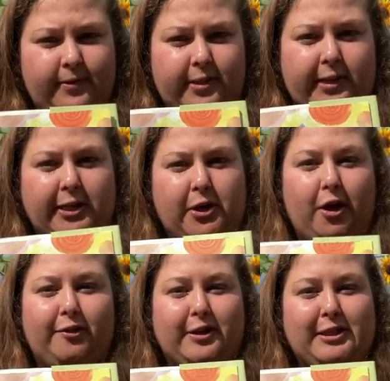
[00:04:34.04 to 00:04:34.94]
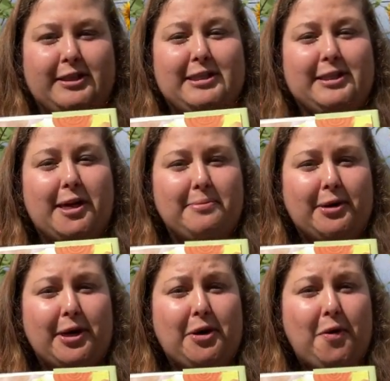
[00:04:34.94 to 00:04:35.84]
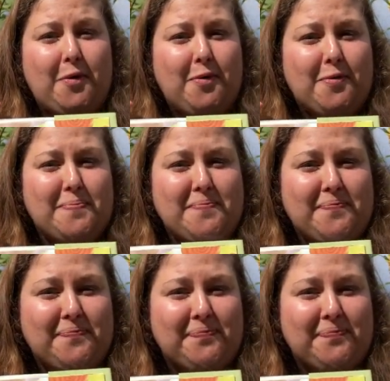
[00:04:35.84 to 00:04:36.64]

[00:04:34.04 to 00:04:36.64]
So that's all of us this summer at home.